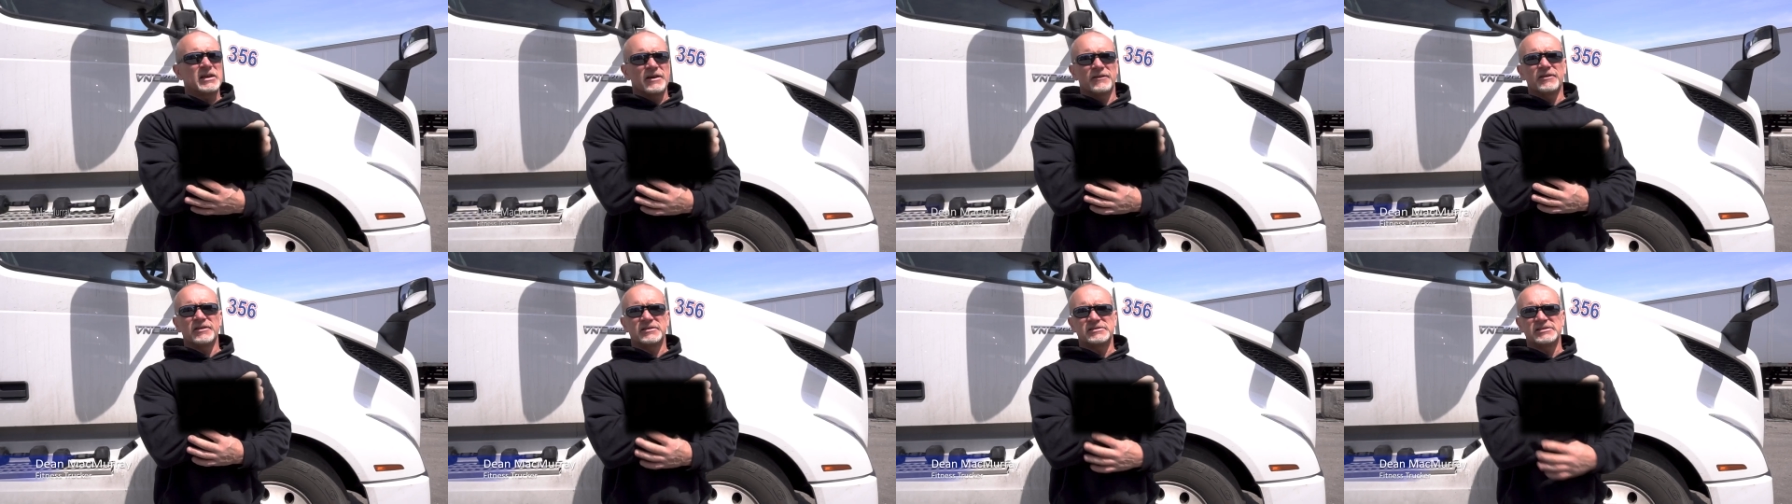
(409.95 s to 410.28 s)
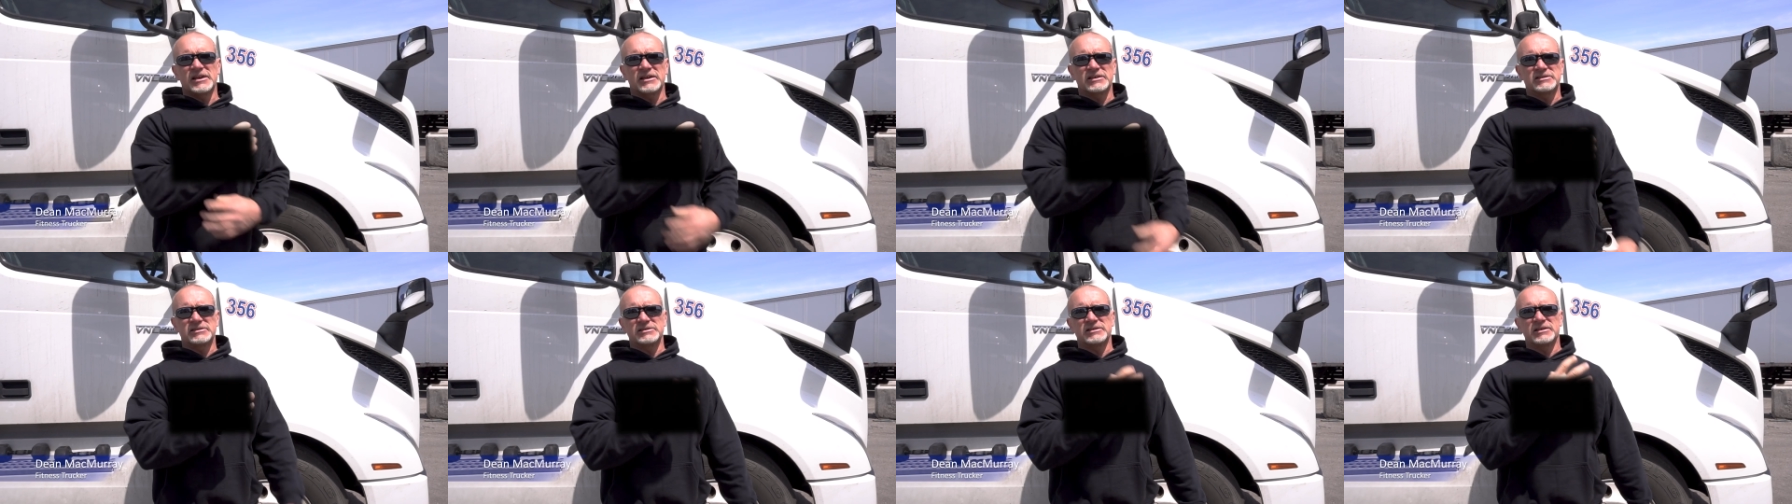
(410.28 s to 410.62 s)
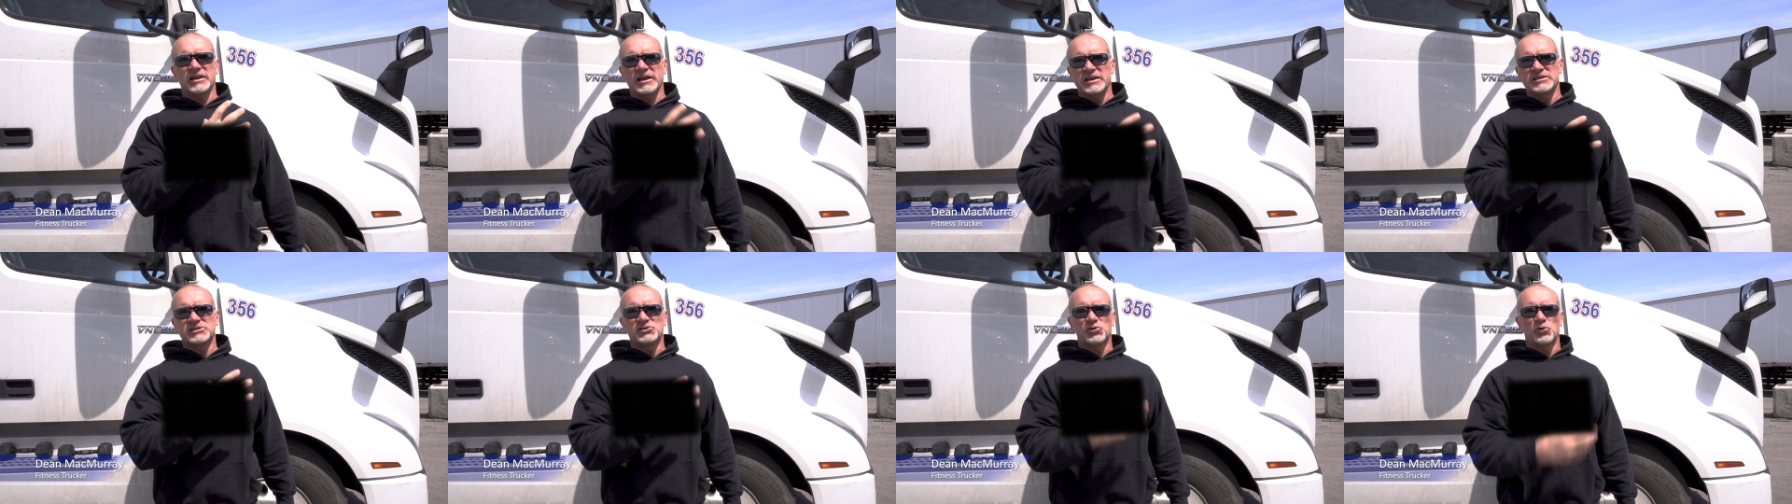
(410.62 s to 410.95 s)
Give us that
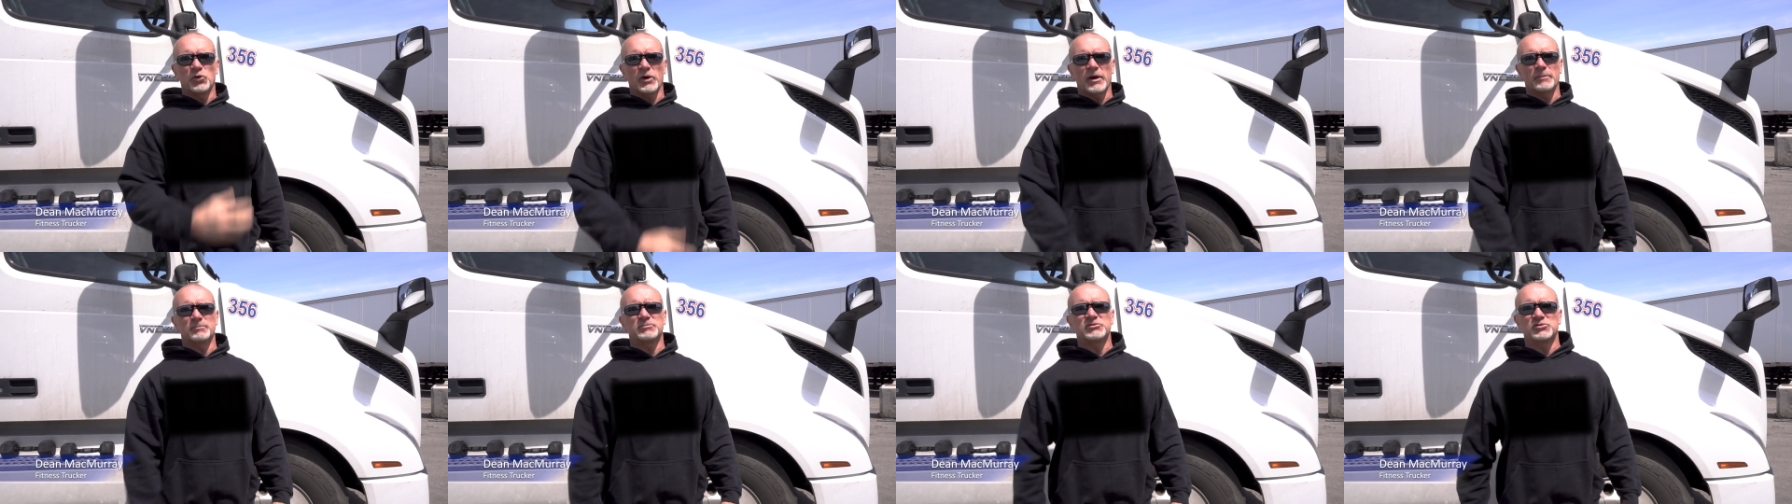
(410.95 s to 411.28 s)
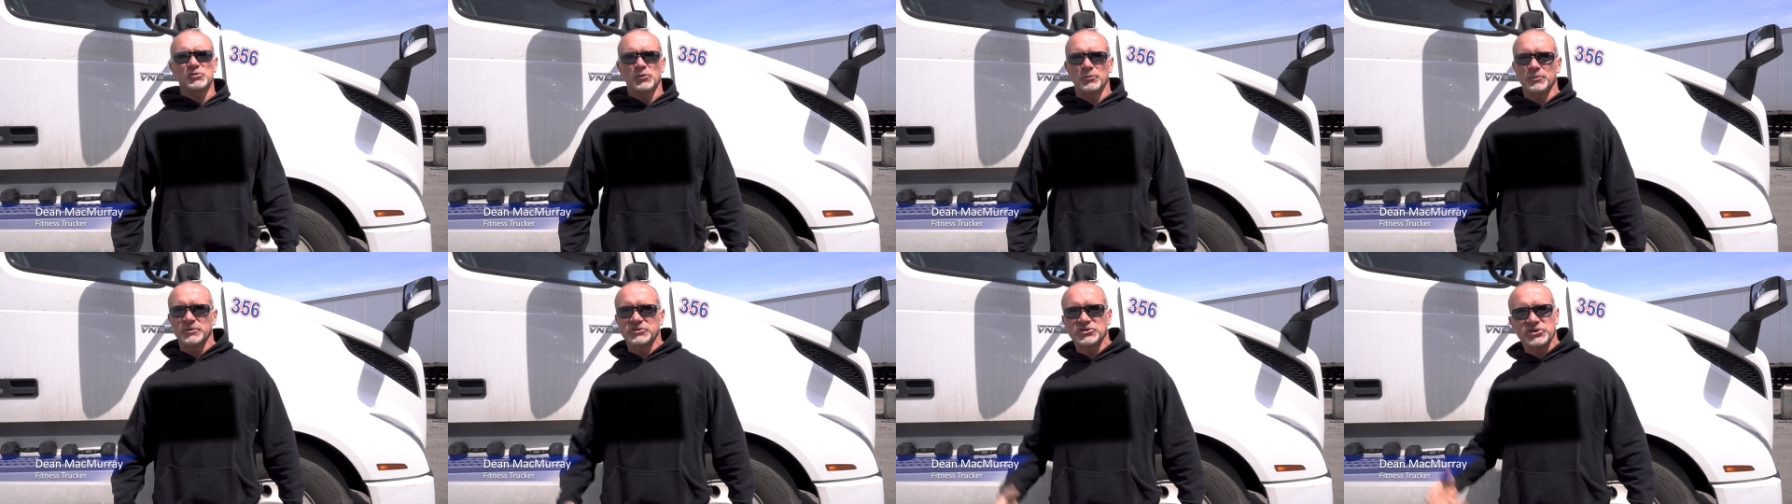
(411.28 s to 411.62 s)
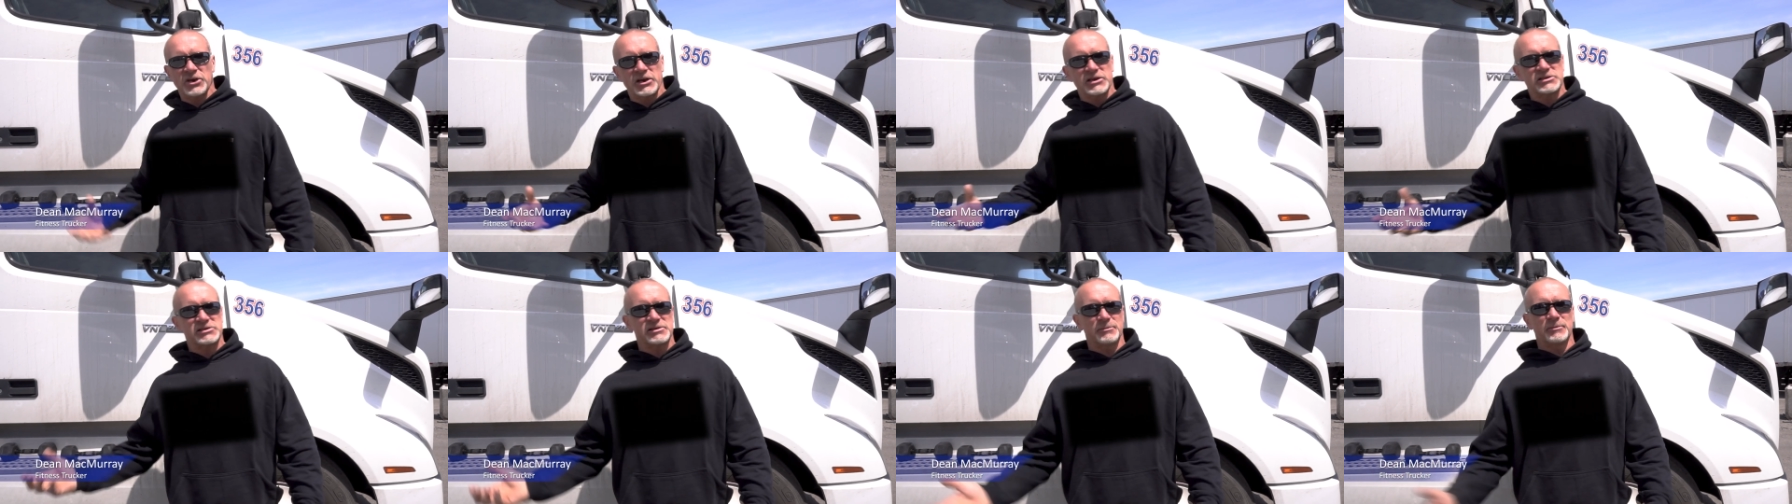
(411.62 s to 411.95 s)
nice grip. So when we
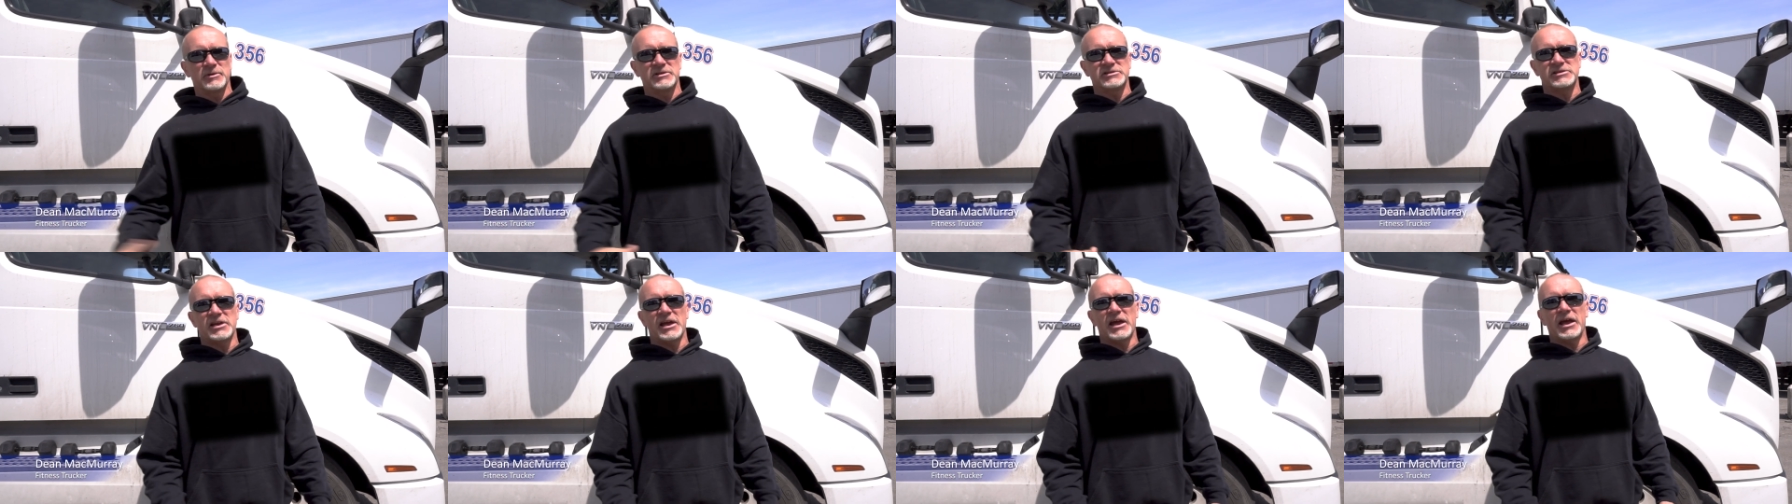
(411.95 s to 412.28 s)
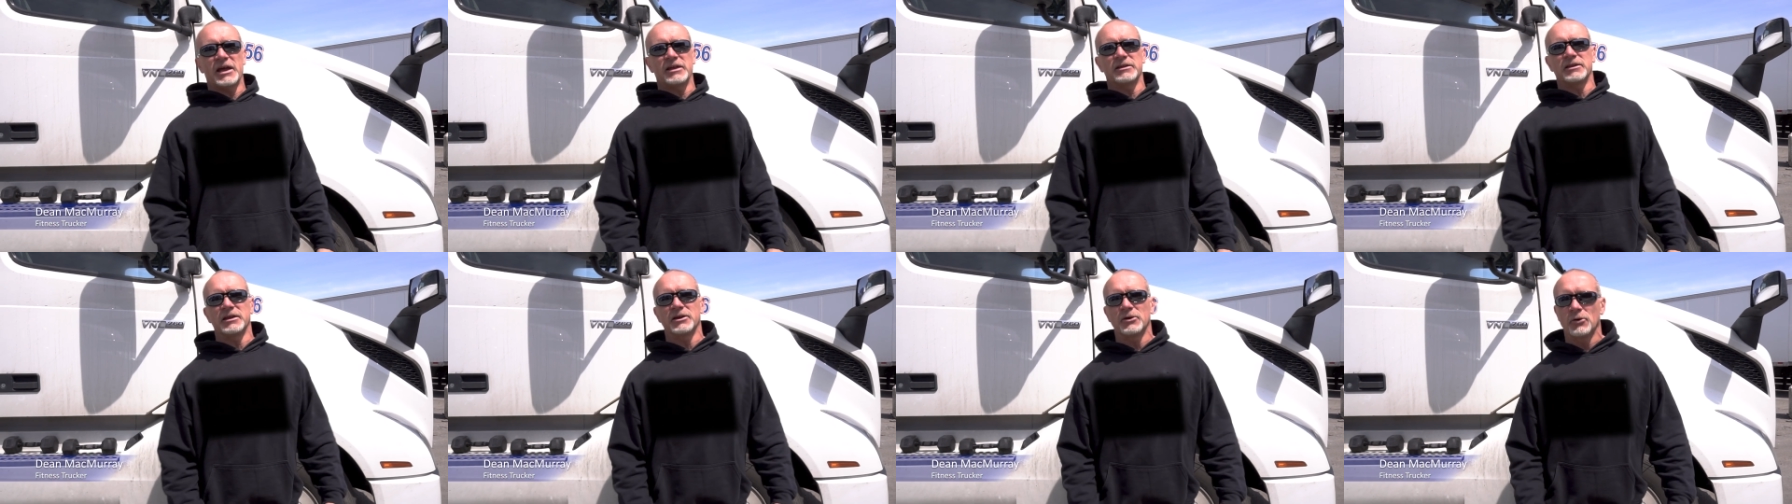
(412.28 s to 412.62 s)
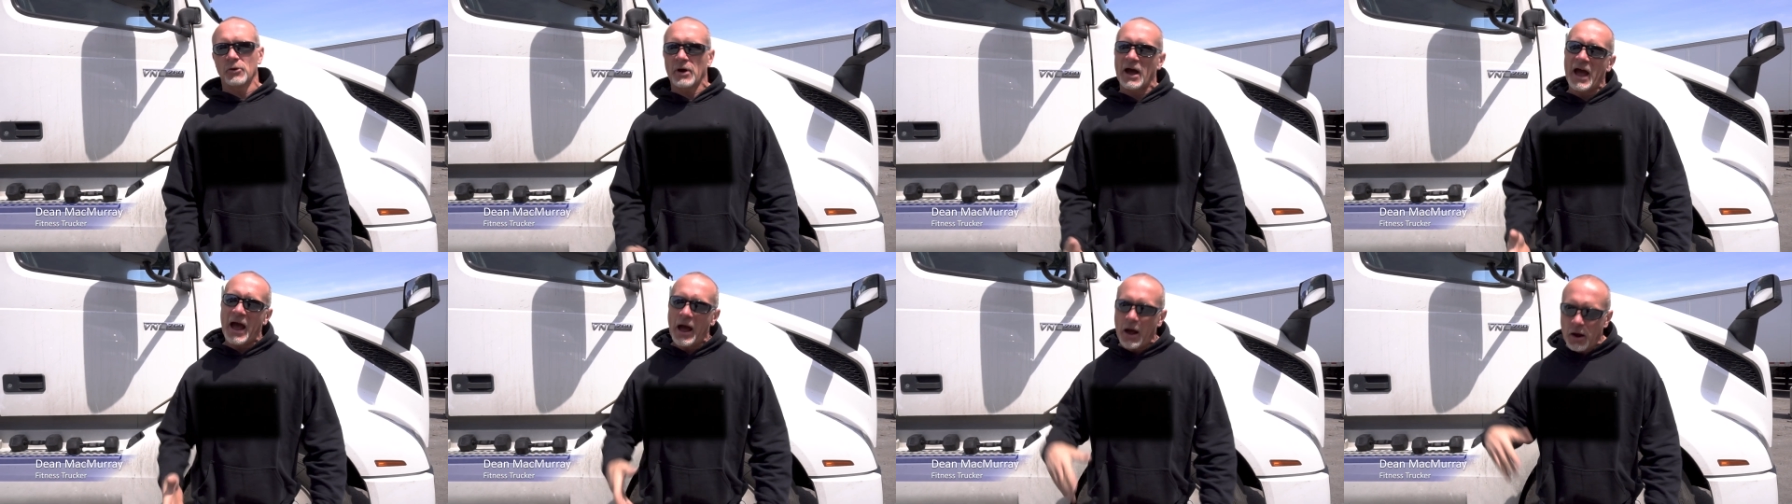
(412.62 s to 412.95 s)
shake somebody's hand, they
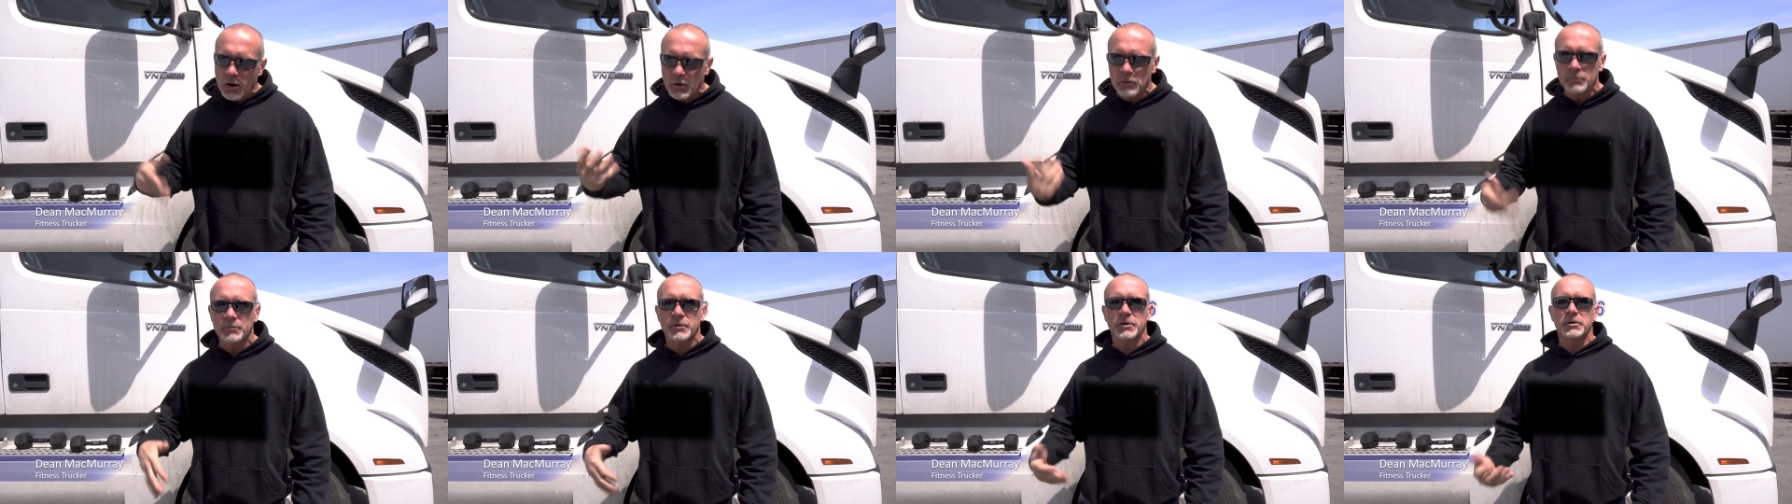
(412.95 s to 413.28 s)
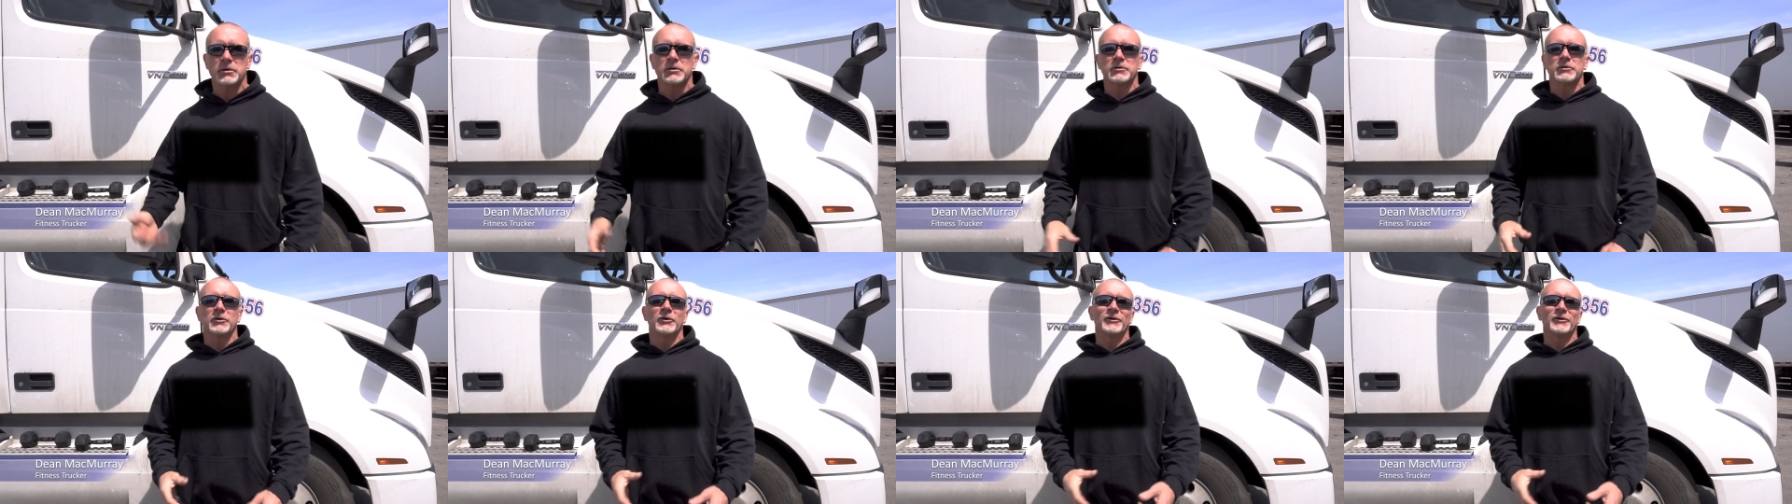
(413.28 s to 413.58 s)
go, ow, my God,